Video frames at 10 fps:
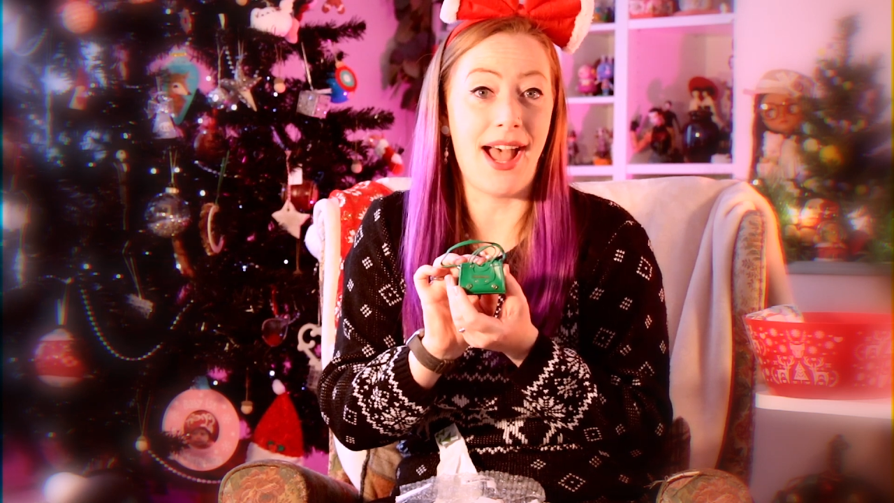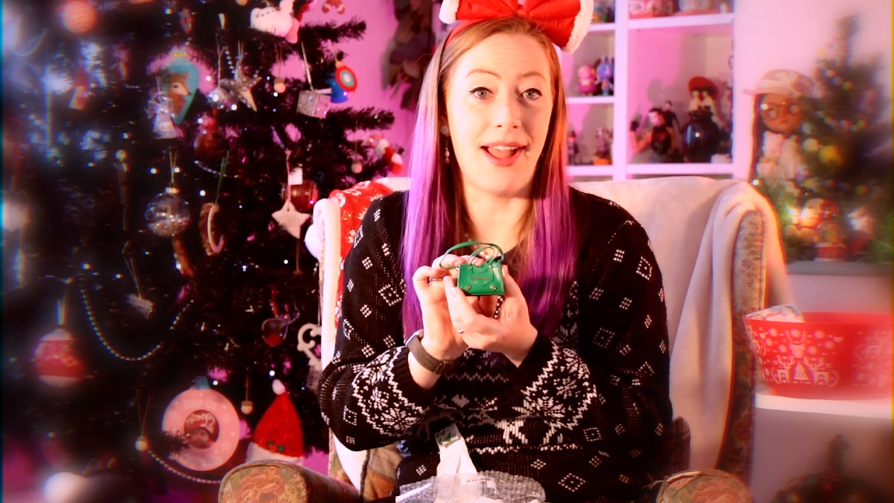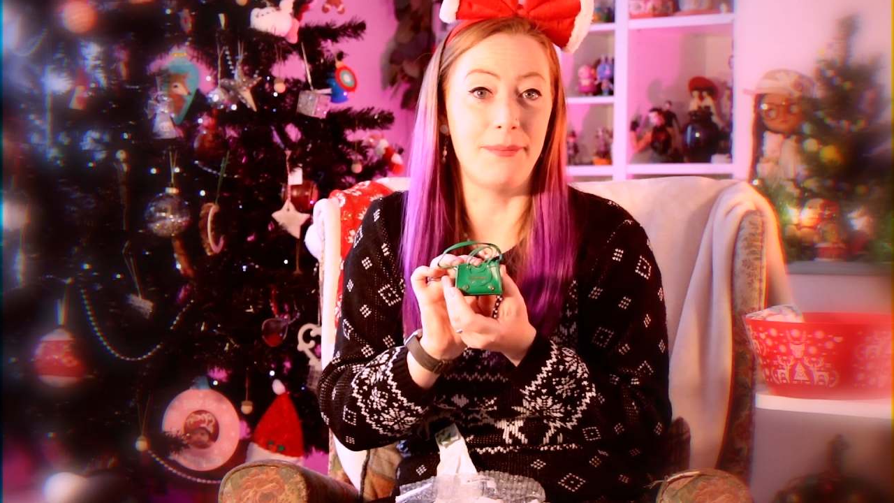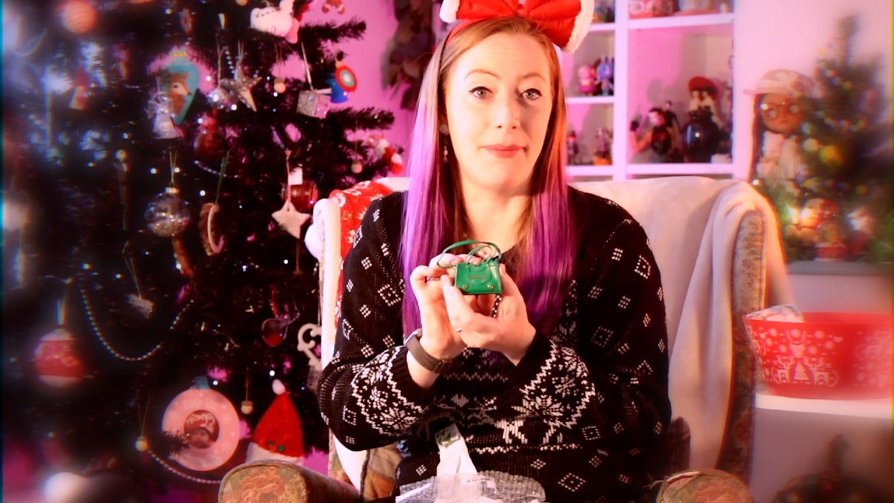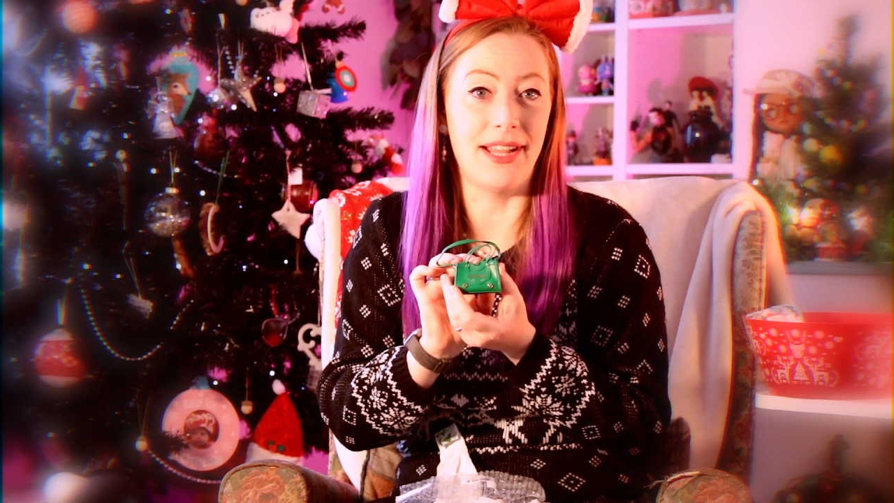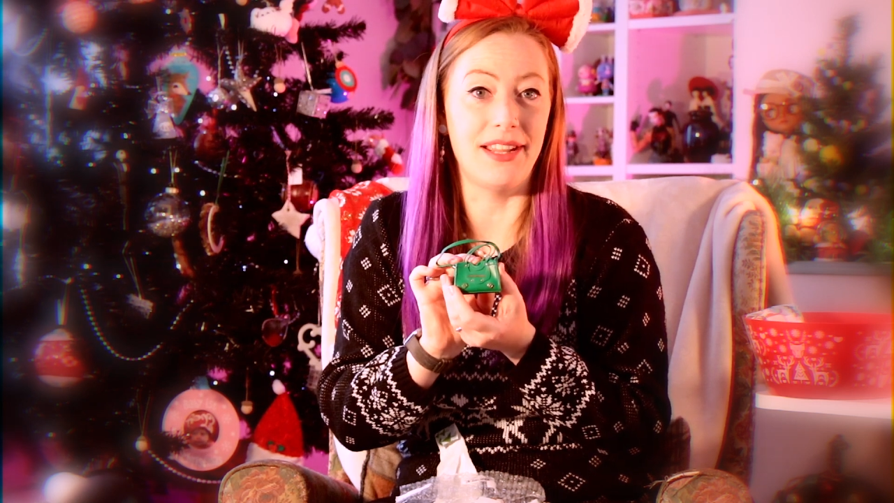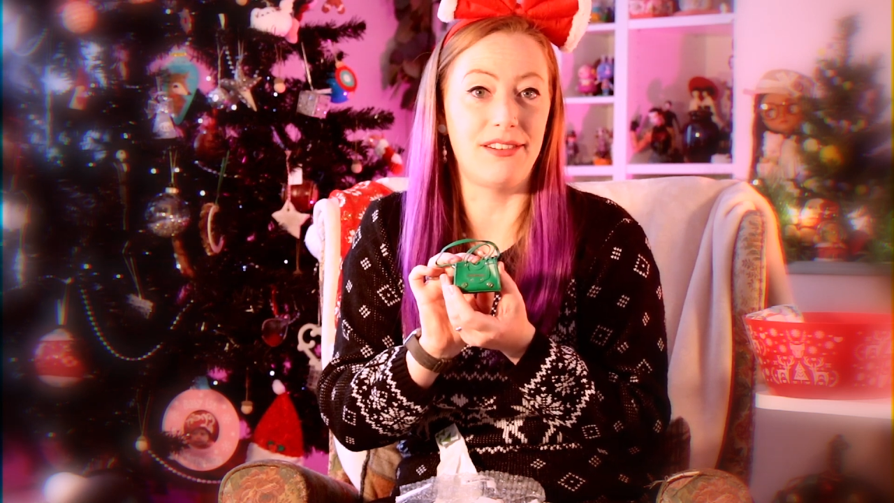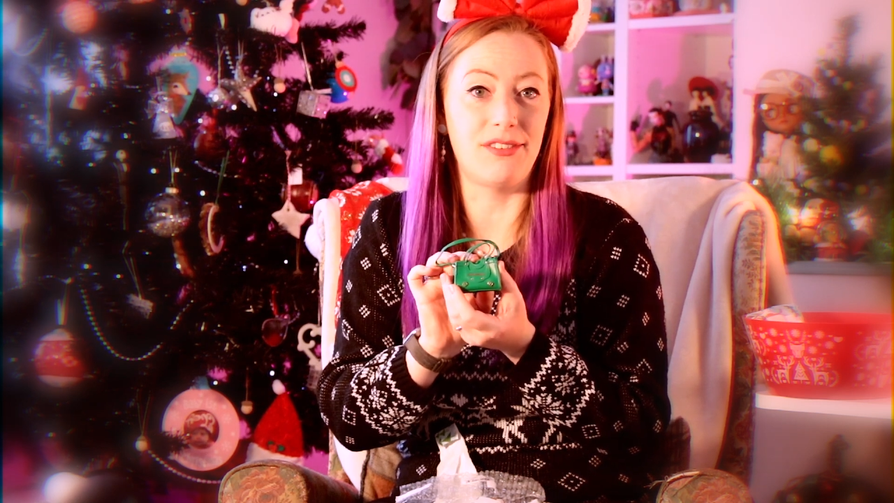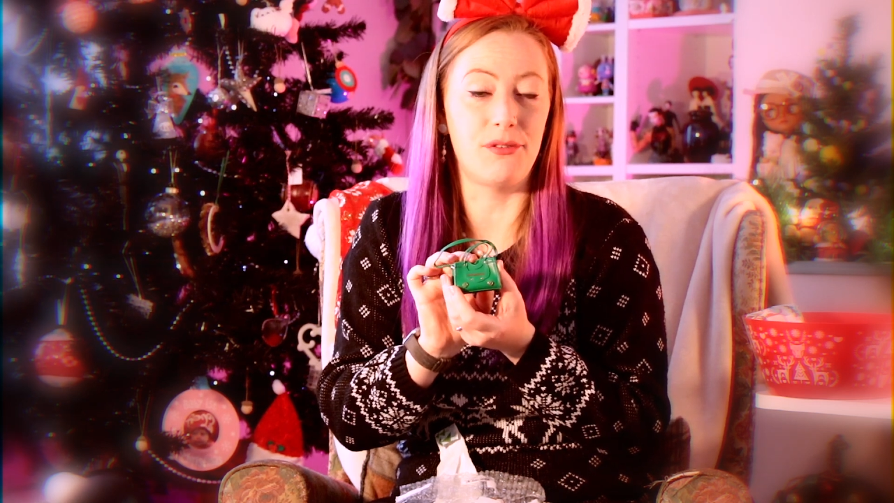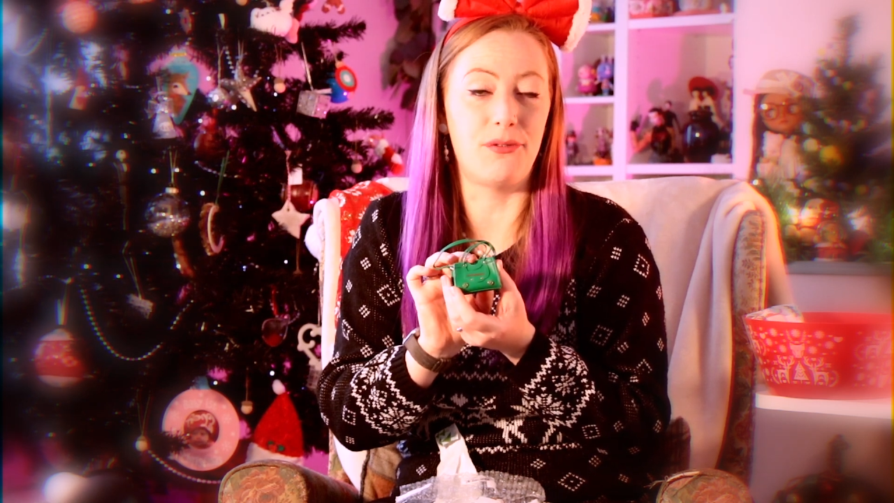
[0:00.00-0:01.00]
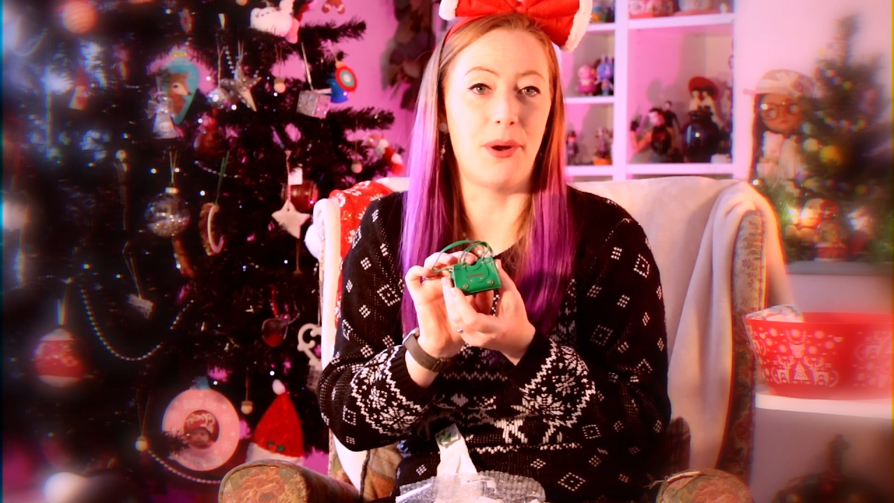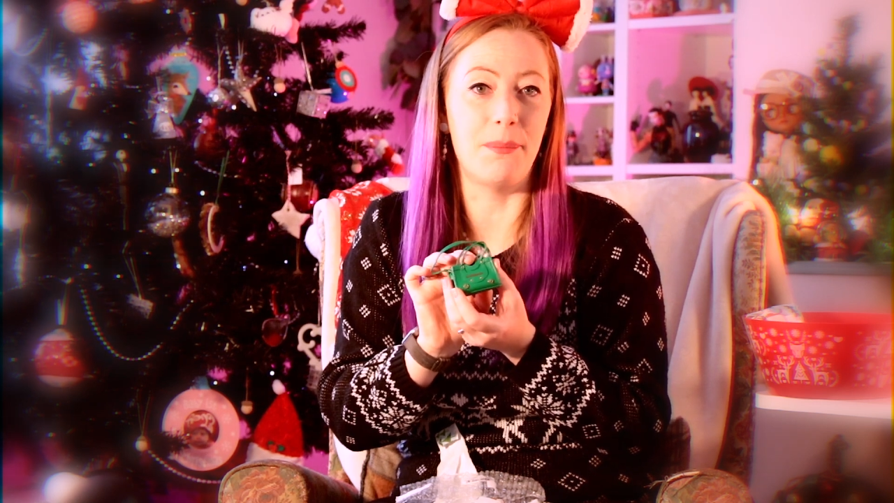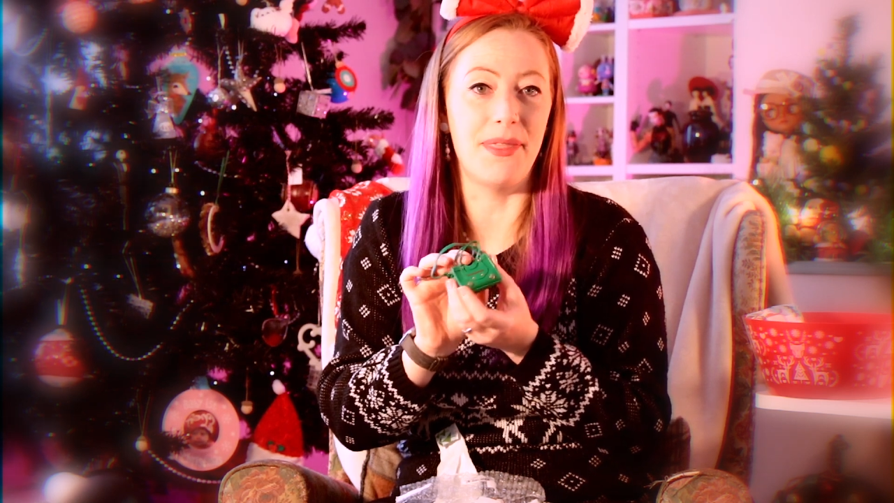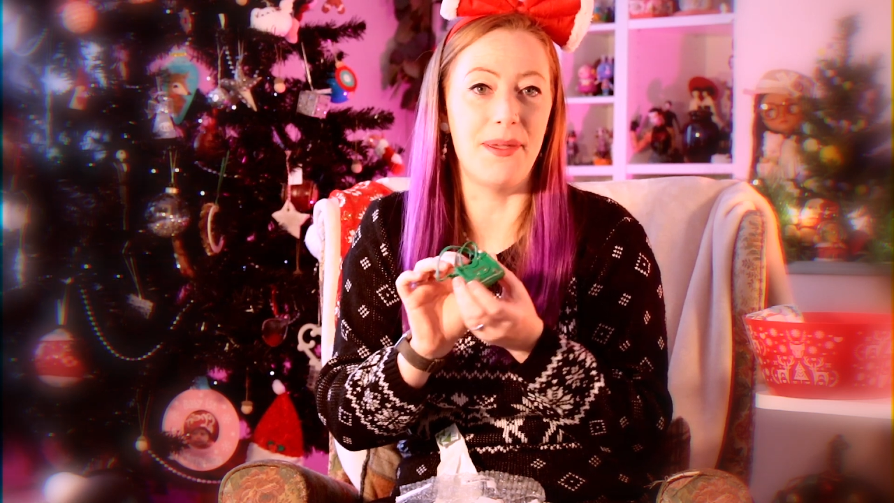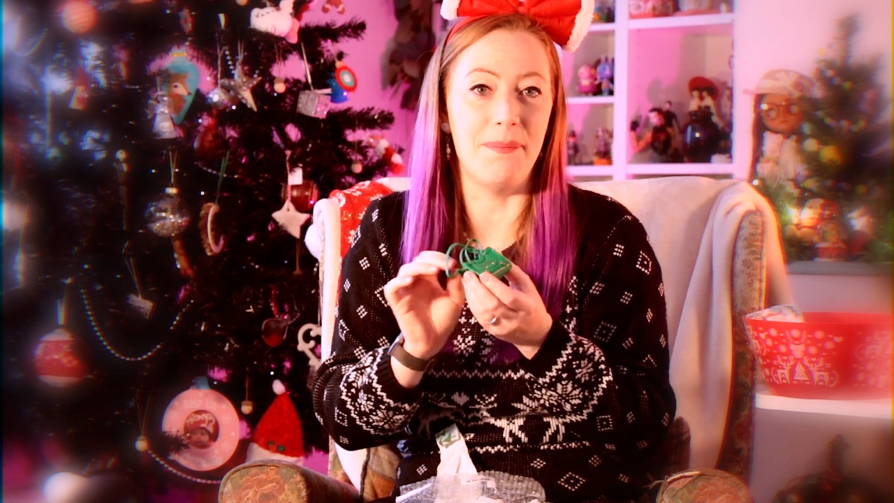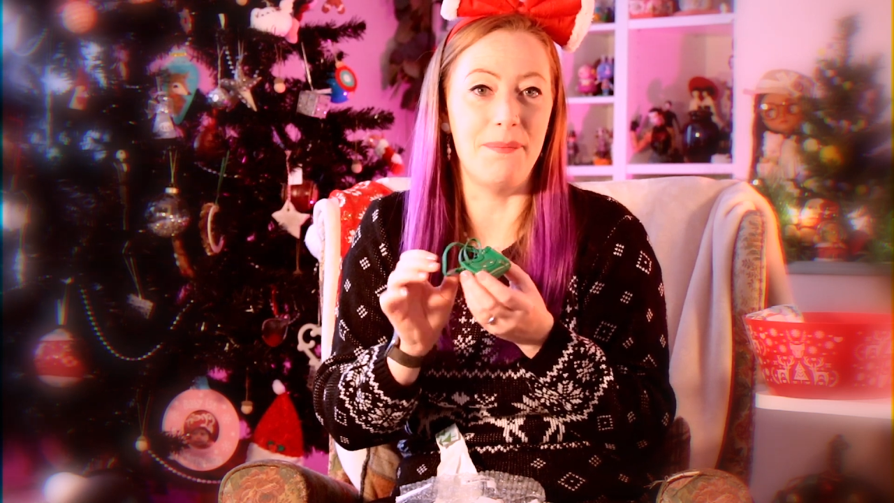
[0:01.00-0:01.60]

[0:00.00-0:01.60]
handbags from the